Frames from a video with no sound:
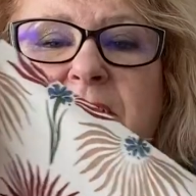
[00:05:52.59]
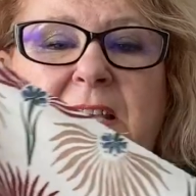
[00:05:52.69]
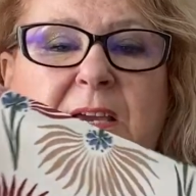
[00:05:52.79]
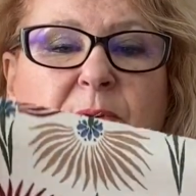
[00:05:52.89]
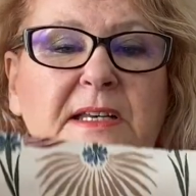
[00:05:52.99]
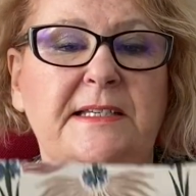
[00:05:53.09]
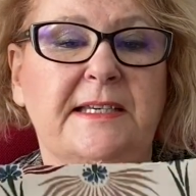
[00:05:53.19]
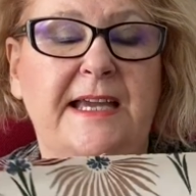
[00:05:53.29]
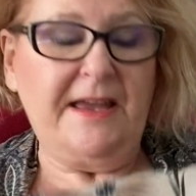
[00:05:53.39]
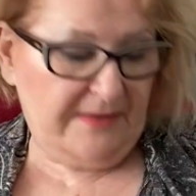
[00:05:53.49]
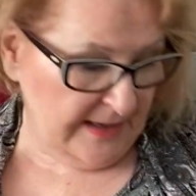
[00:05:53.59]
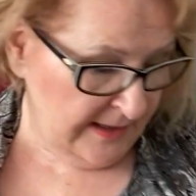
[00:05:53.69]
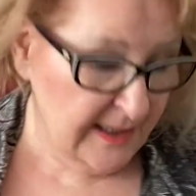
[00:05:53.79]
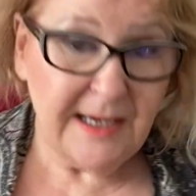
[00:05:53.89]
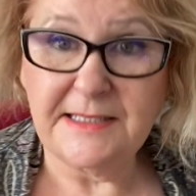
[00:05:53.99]
here we need to gather,
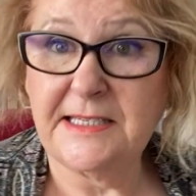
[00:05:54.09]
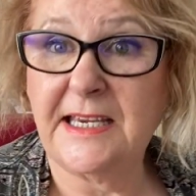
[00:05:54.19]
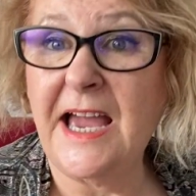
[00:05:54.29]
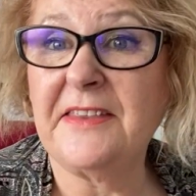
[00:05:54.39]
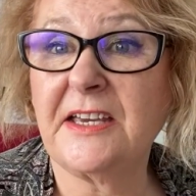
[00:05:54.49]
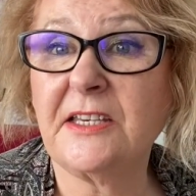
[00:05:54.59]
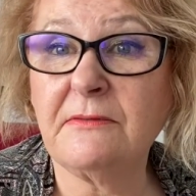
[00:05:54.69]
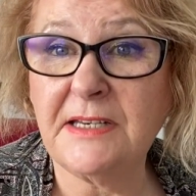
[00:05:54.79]
and to gather you